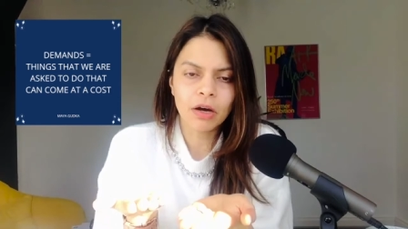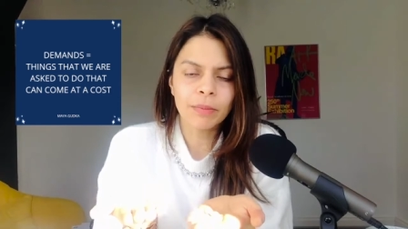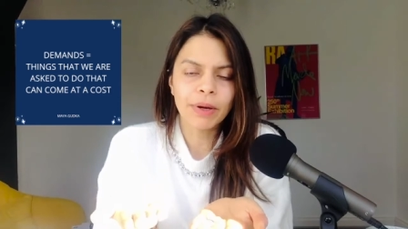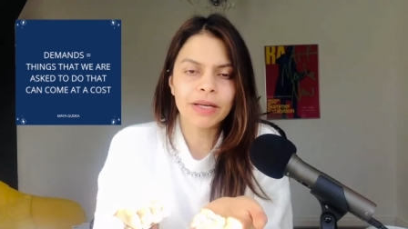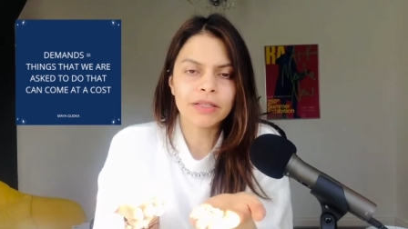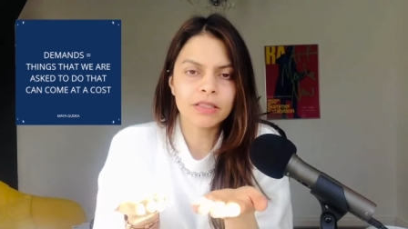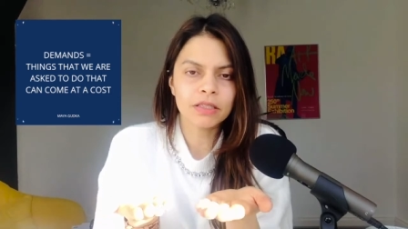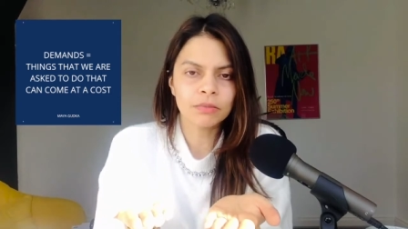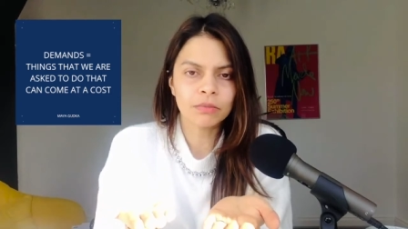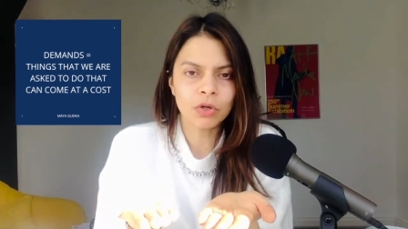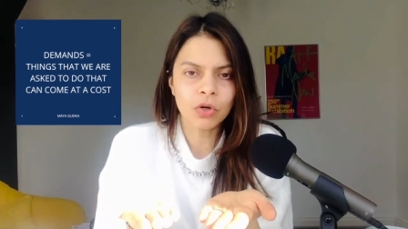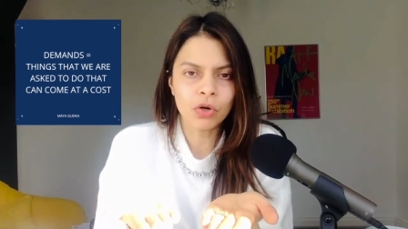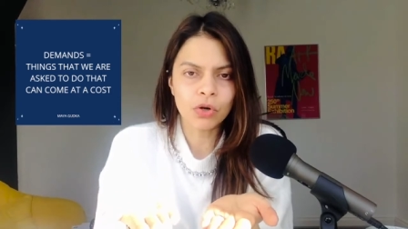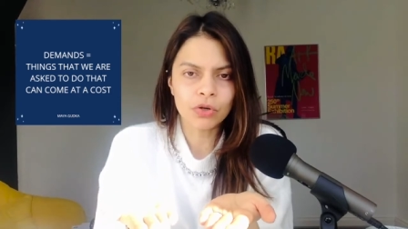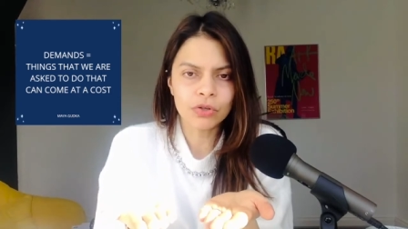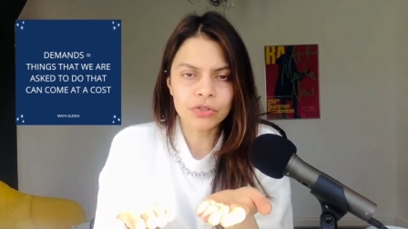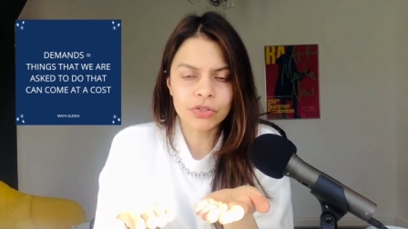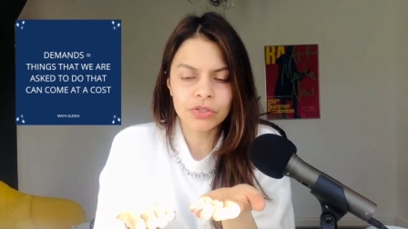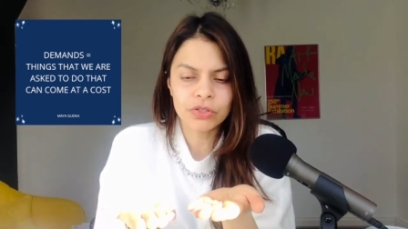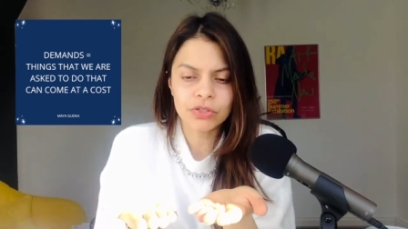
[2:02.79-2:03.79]
come at some
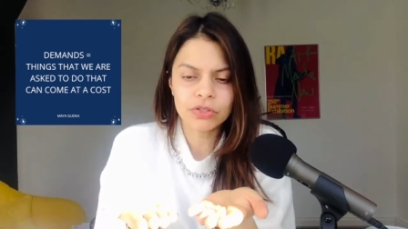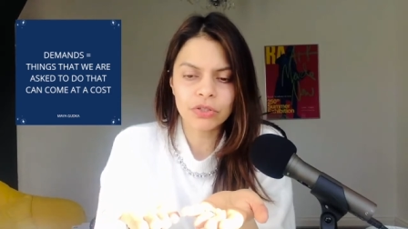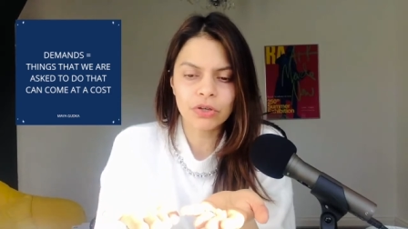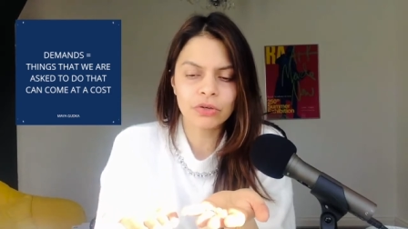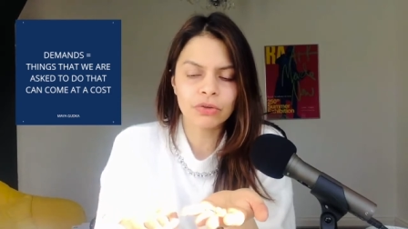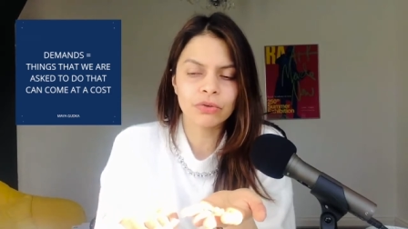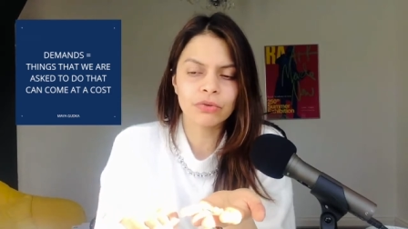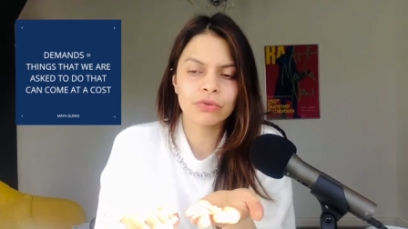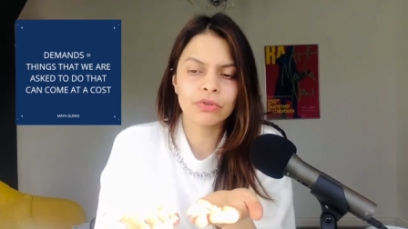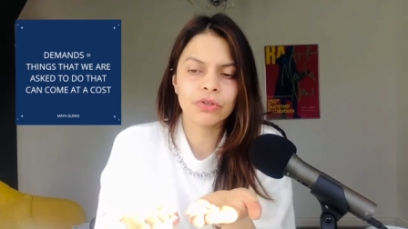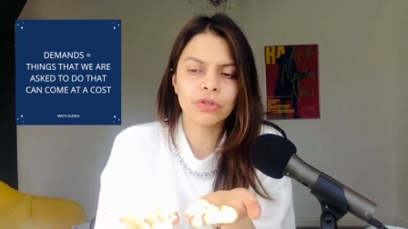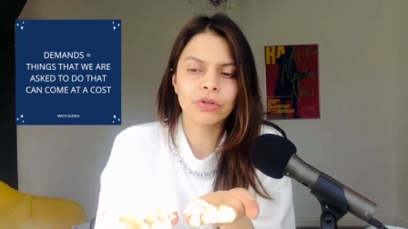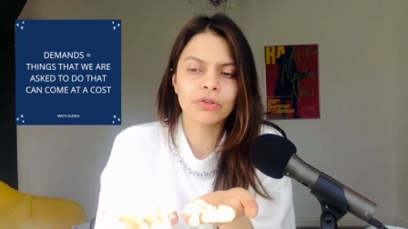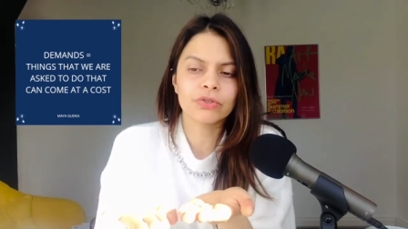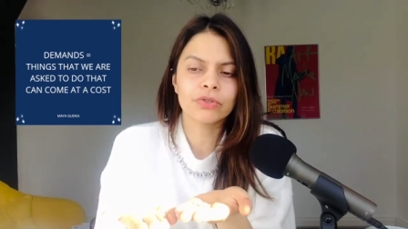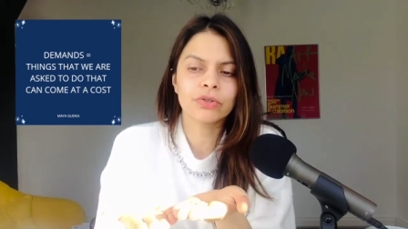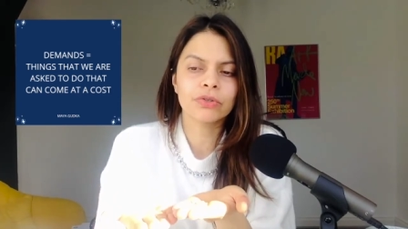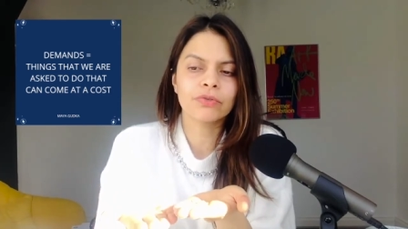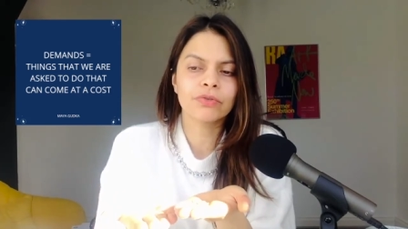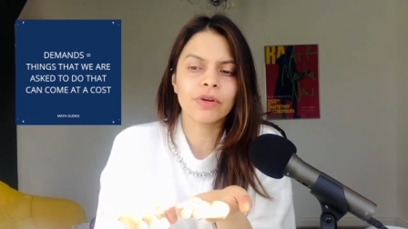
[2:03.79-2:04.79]
cost. So, you know,
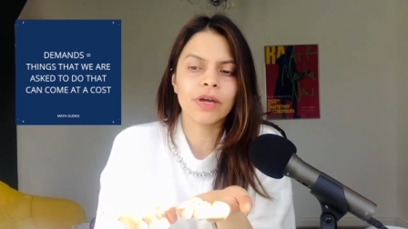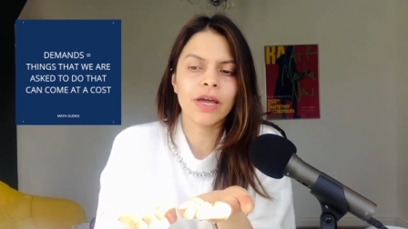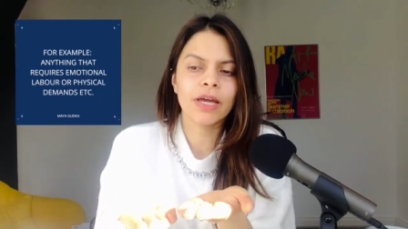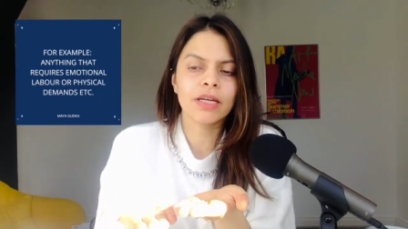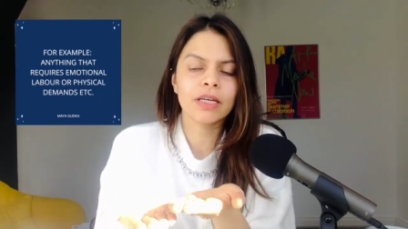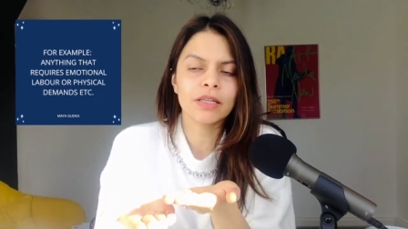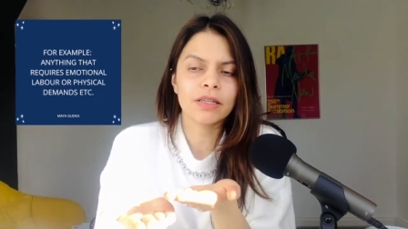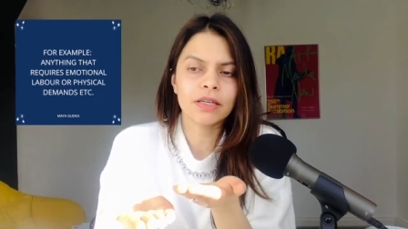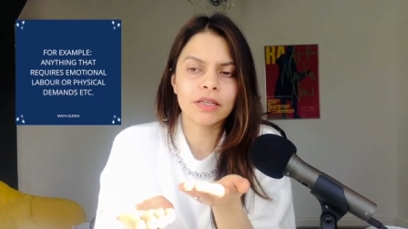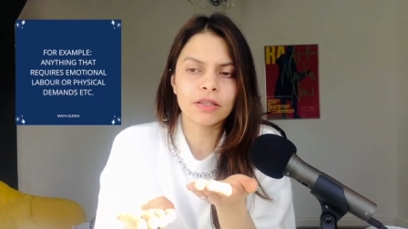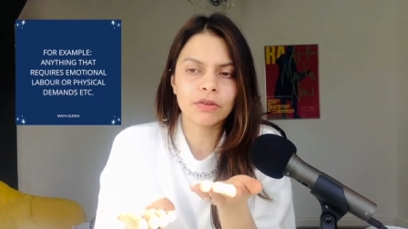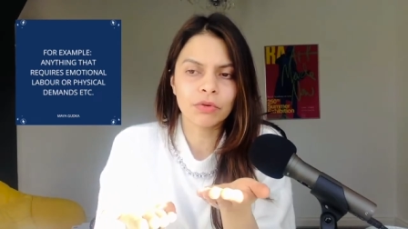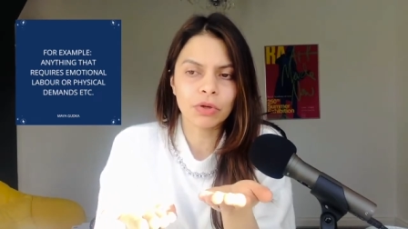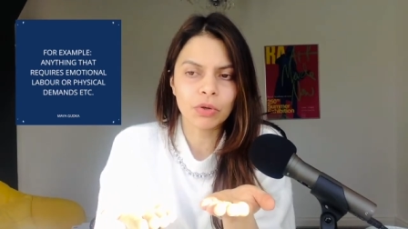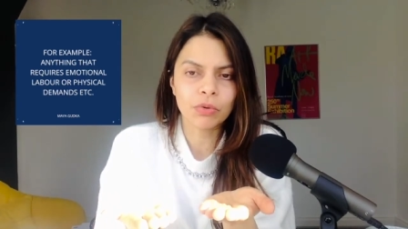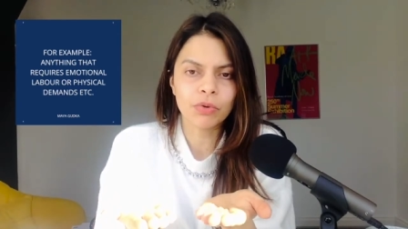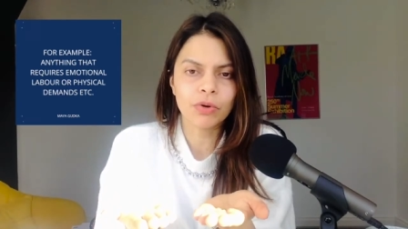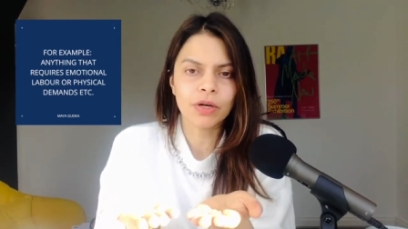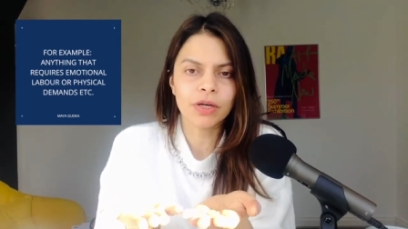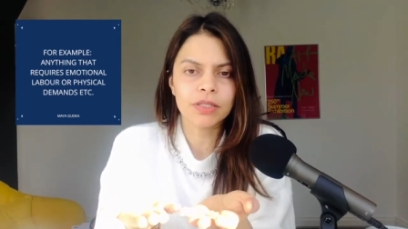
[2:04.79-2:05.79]
sort of anything that
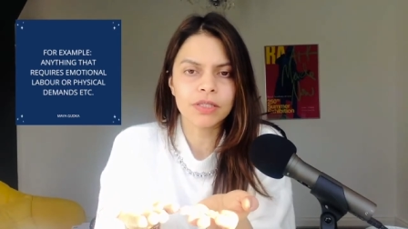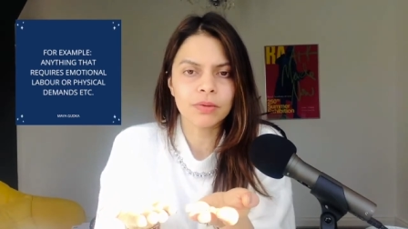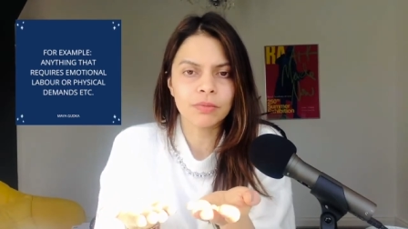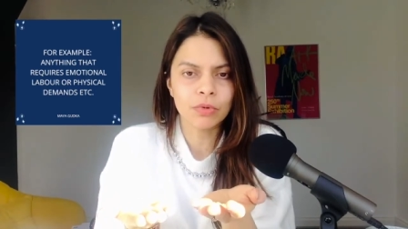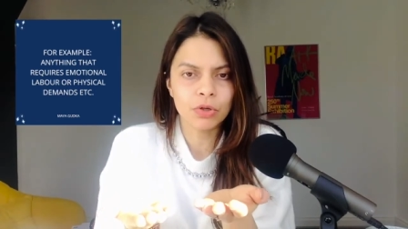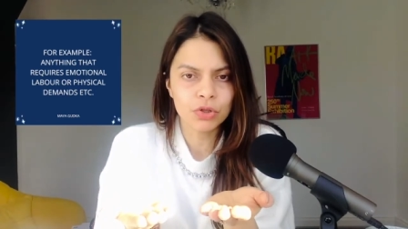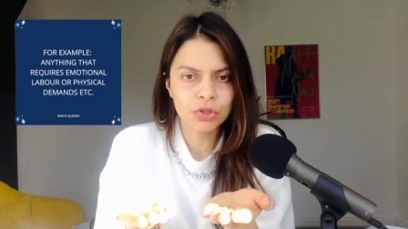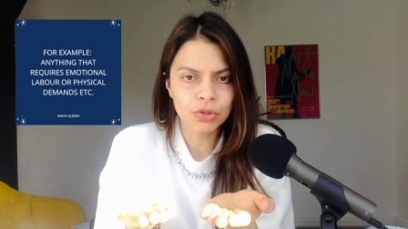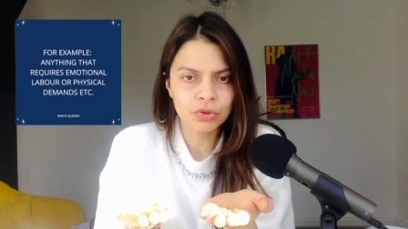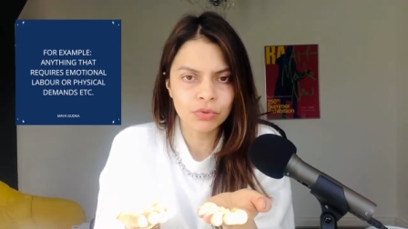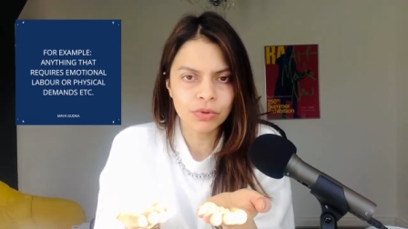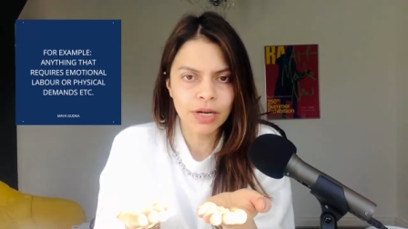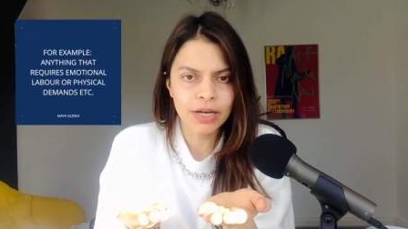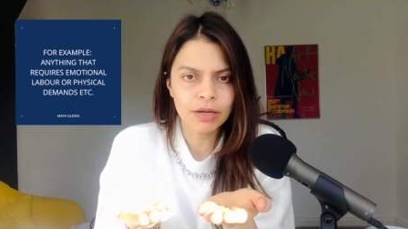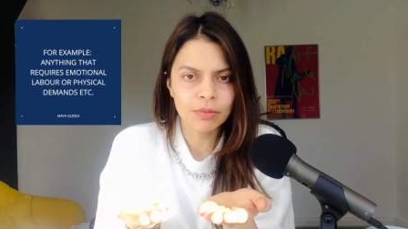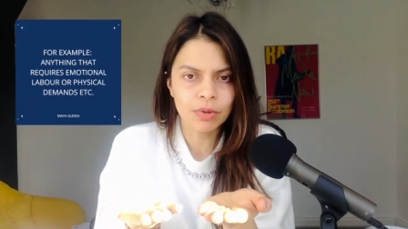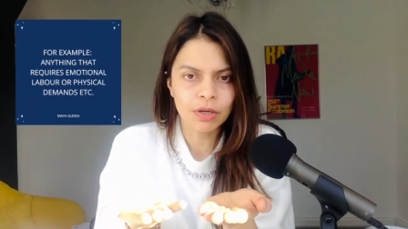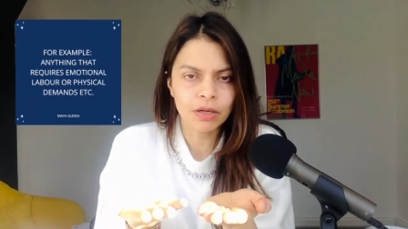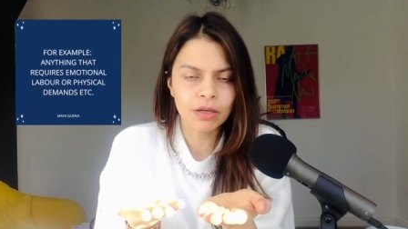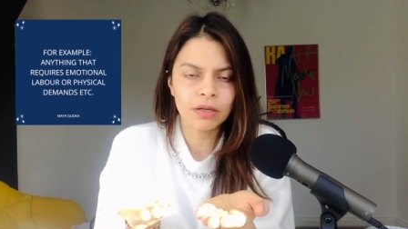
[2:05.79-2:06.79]
requires emotional
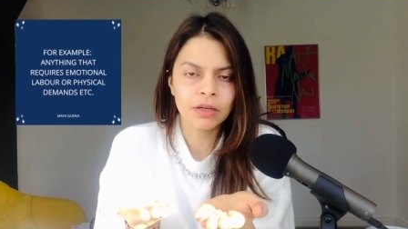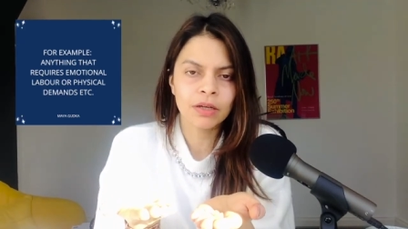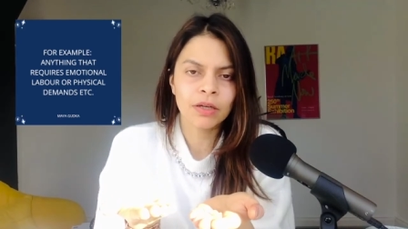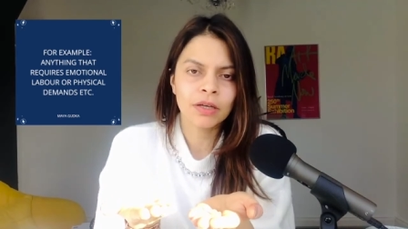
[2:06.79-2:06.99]
labor